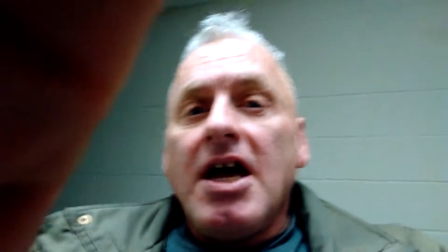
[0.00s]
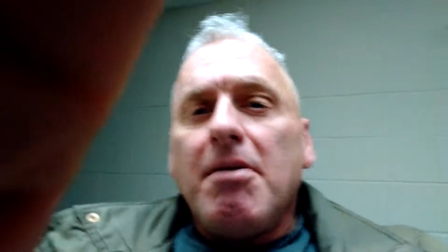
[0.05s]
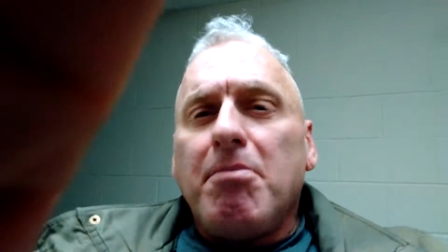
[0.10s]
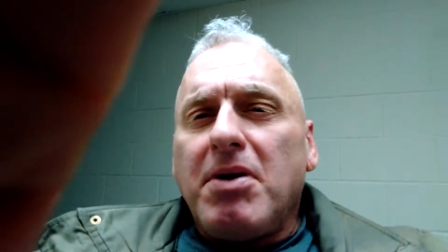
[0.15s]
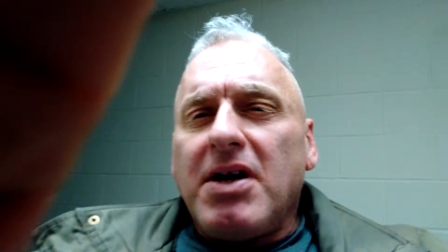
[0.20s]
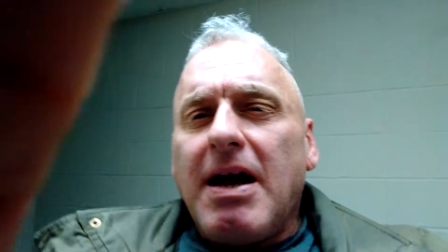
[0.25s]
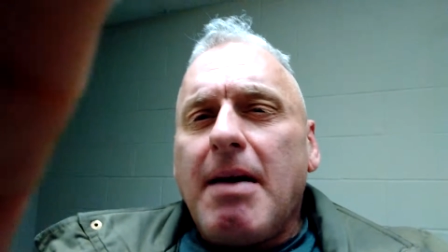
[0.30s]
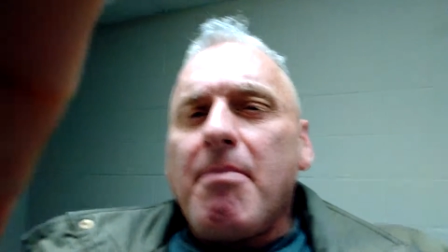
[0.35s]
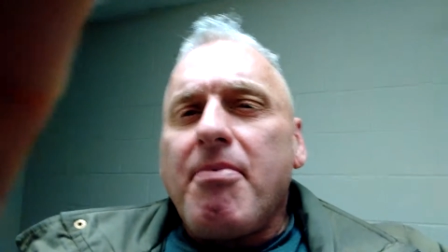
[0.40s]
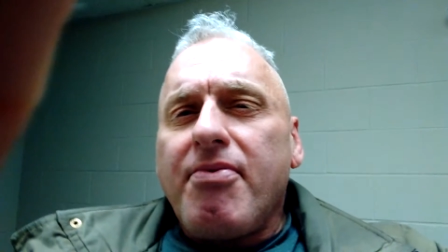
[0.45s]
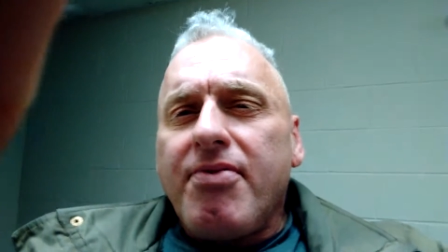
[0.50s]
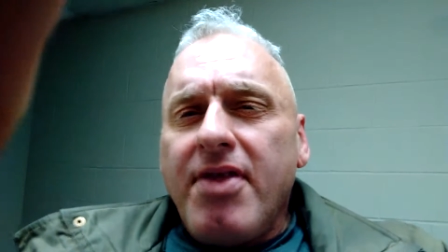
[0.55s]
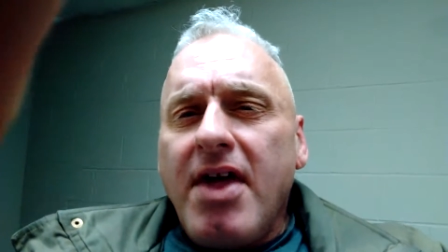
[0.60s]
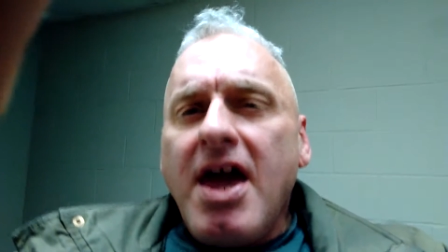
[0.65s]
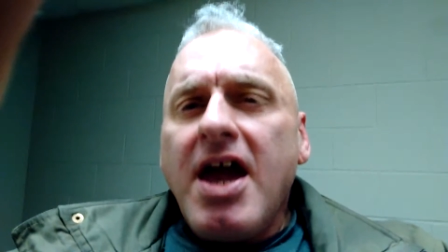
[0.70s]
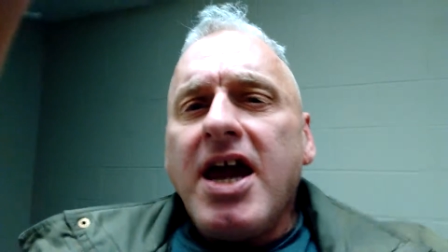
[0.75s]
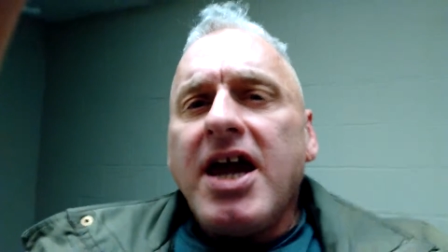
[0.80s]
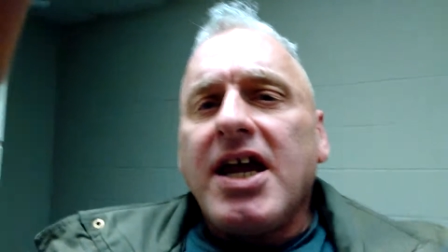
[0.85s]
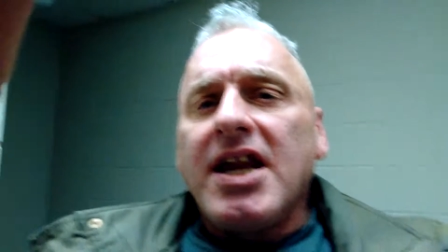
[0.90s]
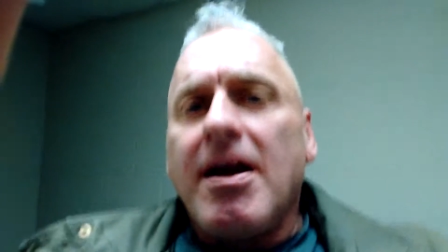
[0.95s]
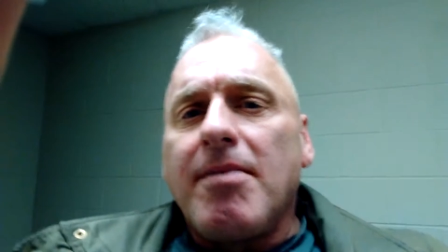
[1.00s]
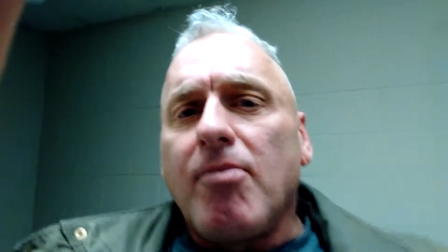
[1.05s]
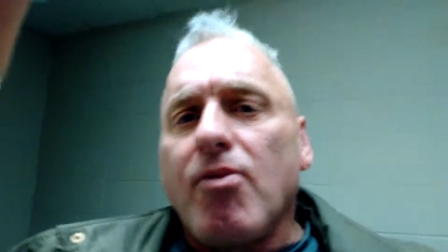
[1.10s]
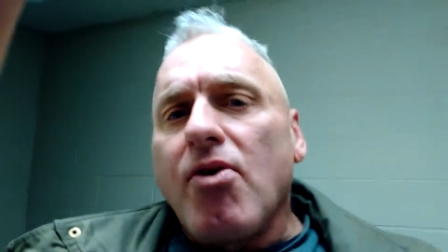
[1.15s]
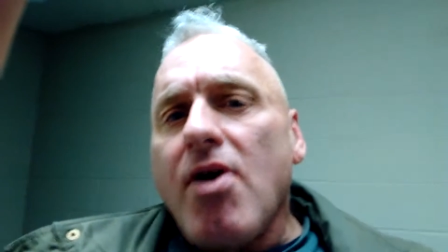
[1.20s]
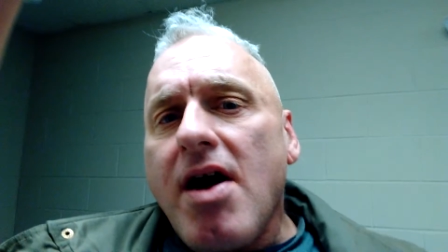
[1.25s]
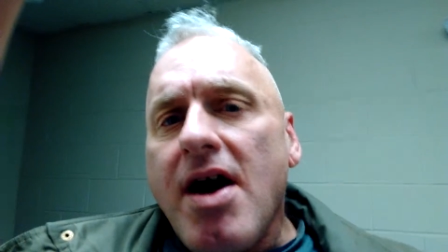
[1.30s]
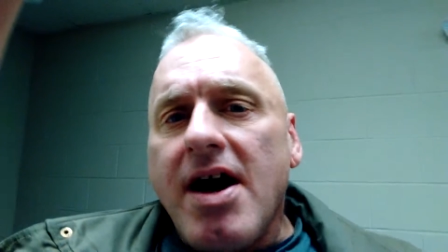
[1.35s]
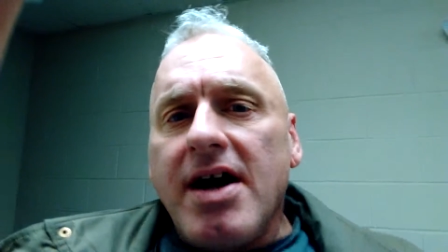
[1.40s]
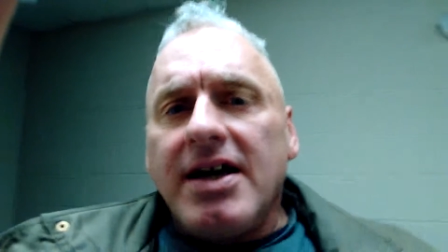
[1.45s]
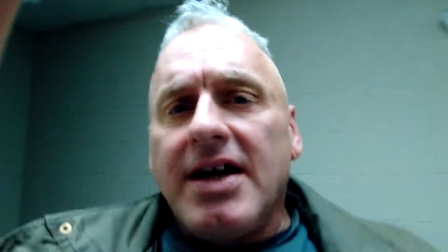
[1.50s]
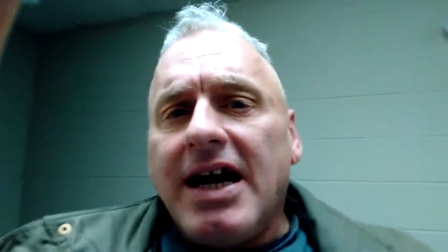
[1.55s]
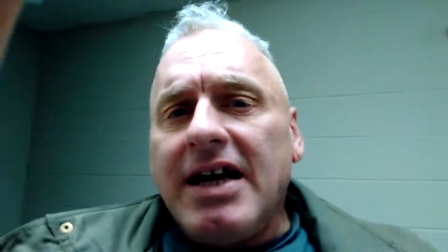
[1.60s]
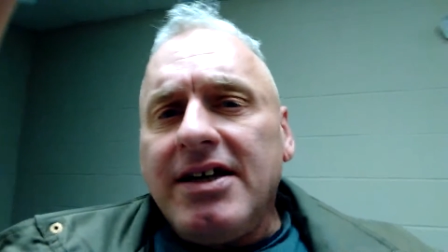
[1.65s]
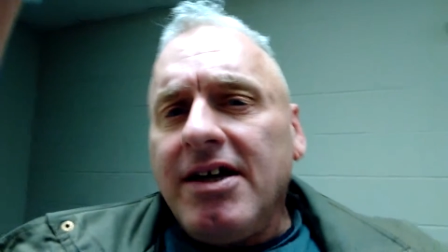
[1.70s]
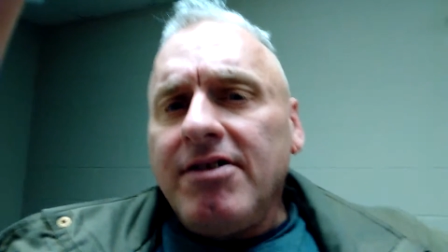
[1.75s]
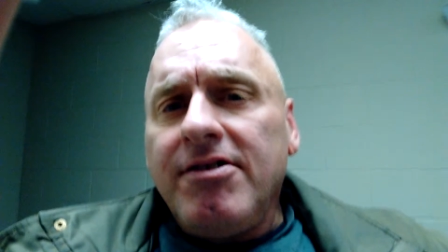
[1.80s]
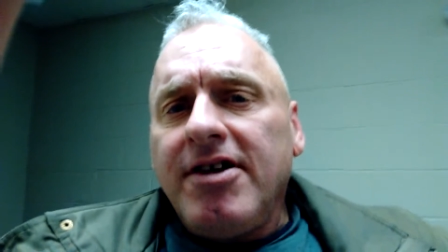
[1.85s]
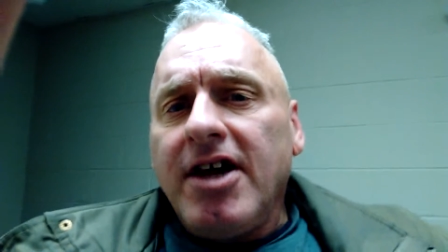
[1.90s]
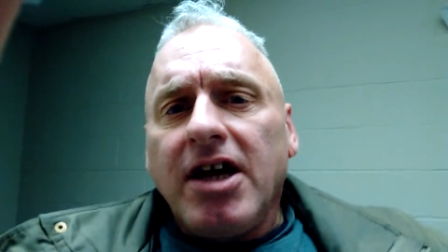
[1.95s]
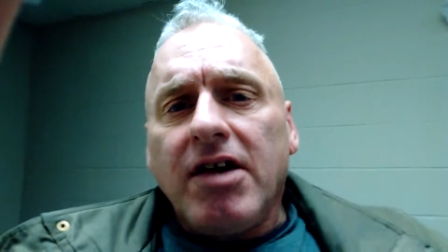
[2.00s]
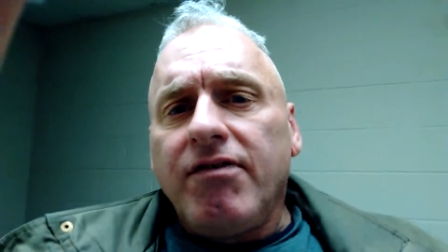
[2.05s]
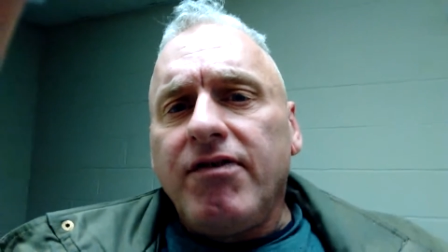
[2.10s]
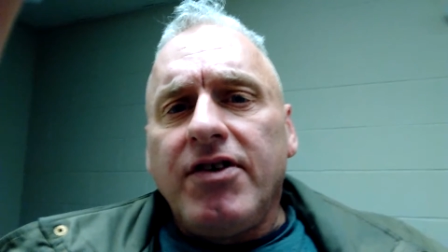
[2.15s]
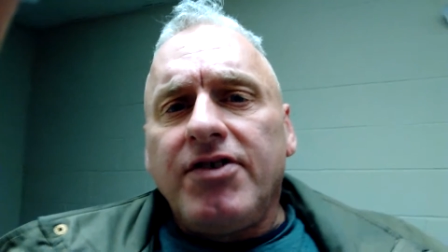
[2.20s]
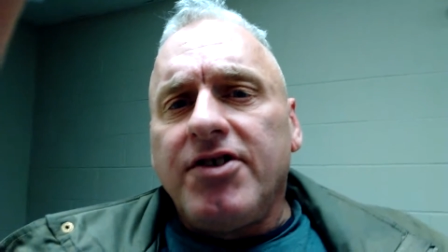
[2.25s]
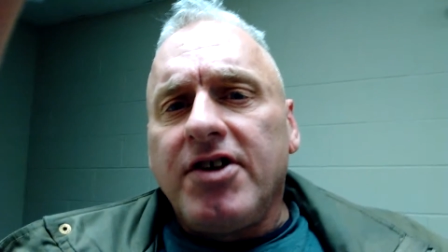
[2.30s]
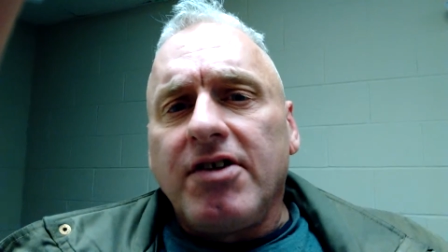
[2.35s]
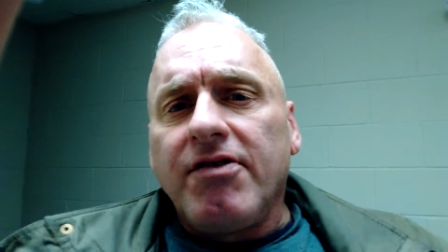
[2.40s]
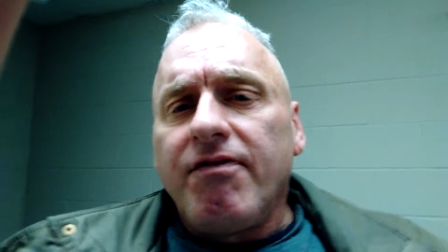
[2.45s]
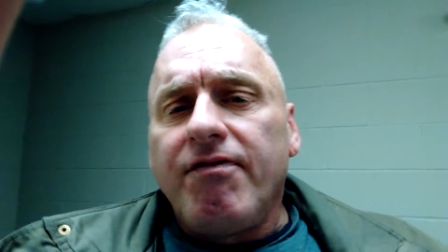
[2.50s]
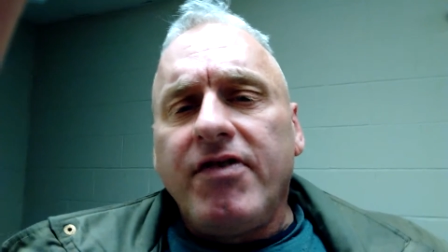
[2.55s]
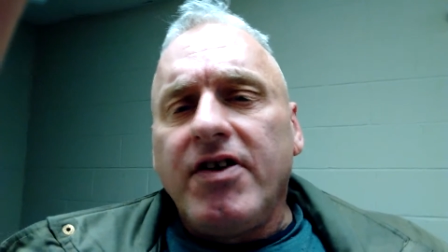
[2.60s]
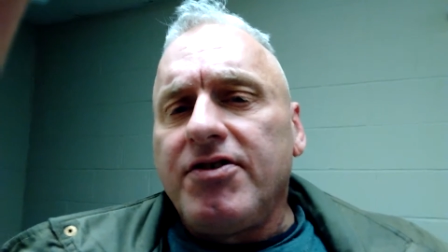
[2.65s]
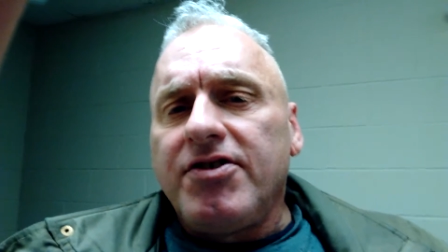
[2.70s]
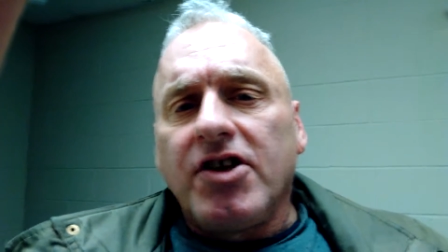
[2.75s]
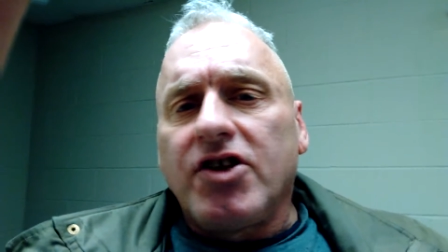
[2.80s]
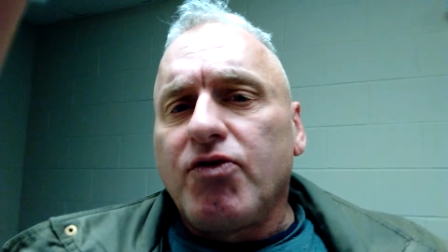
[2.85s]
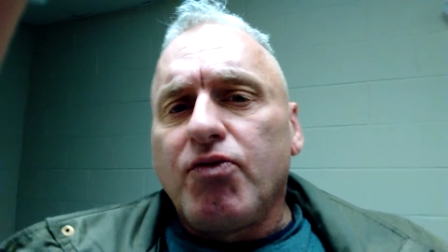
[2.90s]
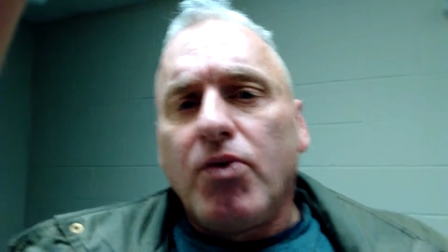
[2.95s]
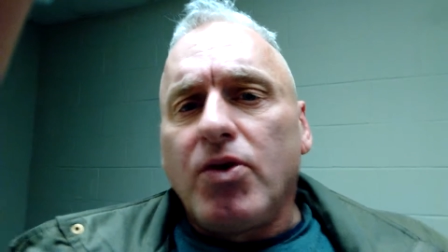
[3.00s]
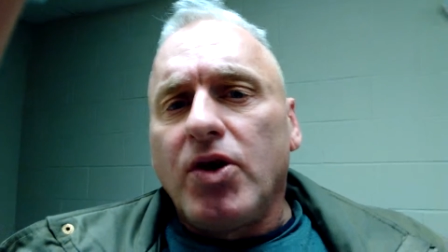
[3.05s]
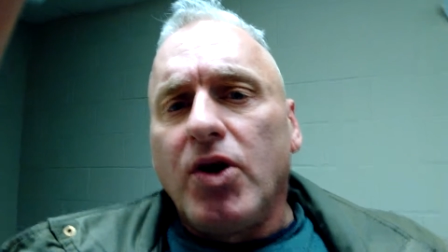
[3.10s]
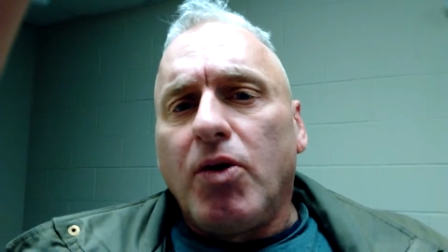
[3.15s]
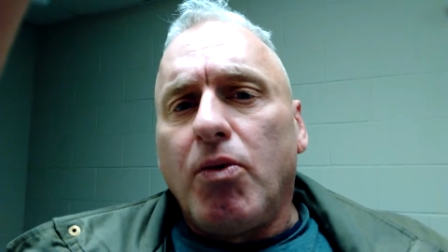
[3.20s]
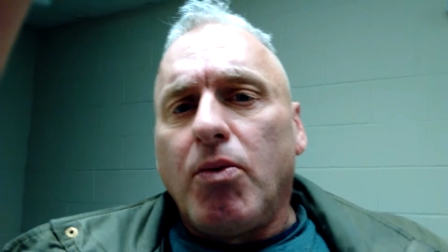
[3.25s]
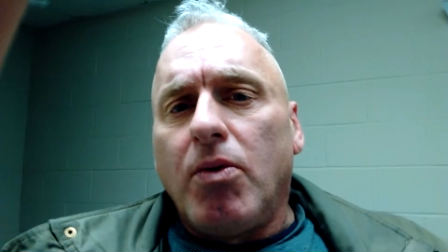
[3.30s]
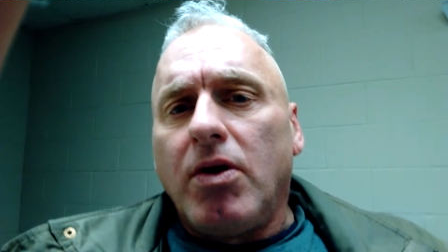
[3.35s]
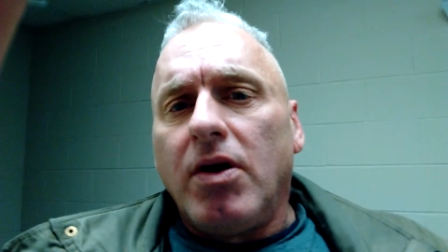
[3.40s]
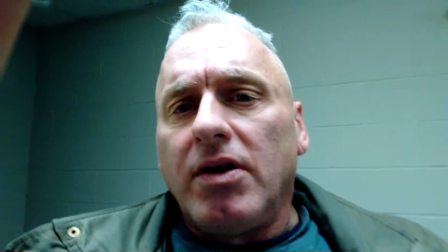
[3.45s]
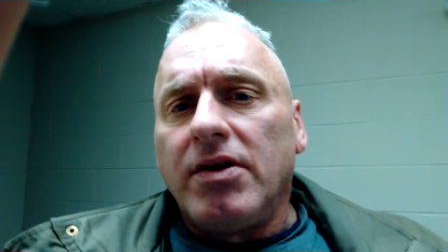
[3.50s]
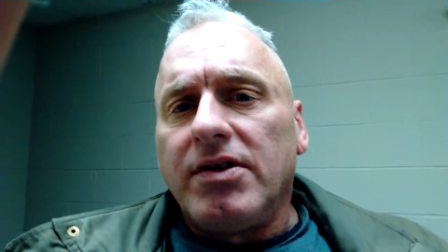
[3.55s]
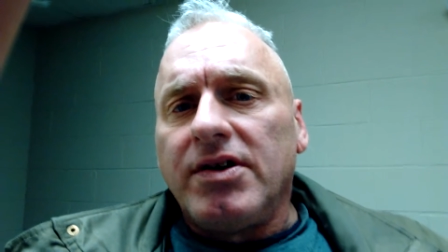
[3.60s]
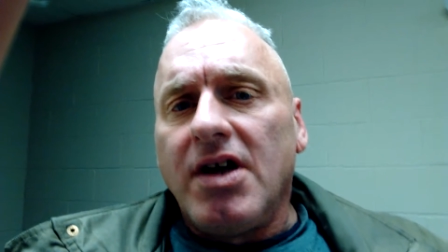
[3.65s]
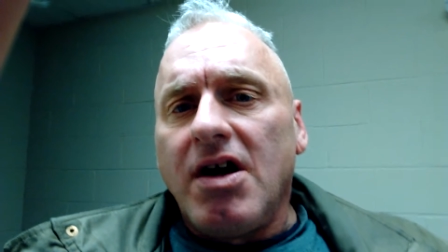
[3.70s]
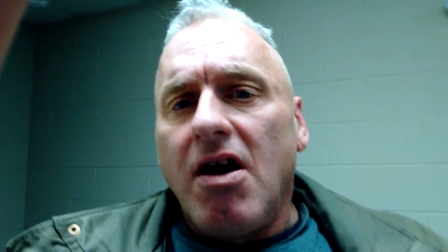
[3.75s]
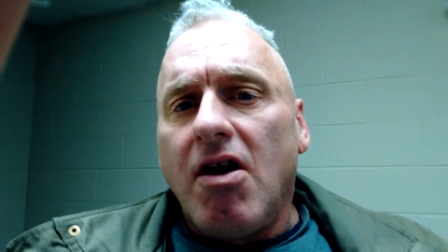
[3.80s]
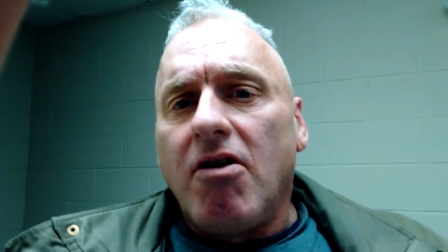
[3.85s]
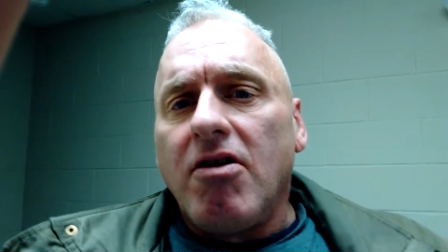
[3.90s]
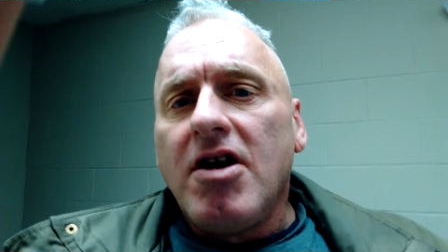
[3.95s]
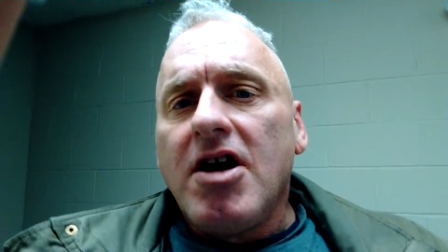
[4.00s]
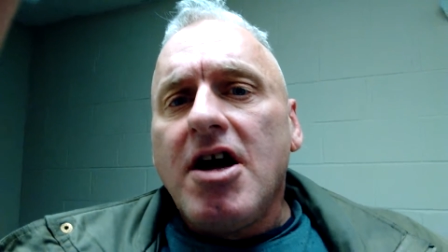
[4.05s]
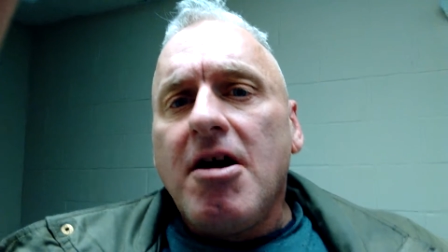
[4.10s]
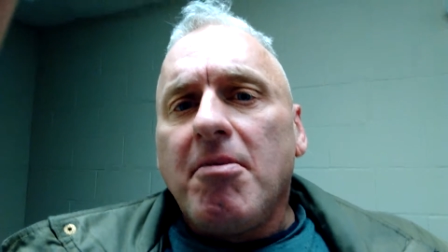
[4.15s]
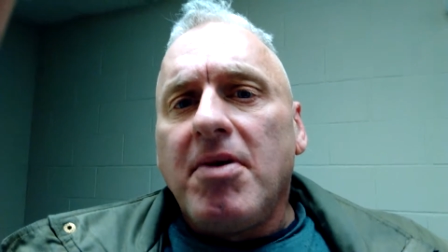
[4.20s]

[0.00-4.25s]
But I'm thinking I'm right. I didn't take physics 101, no.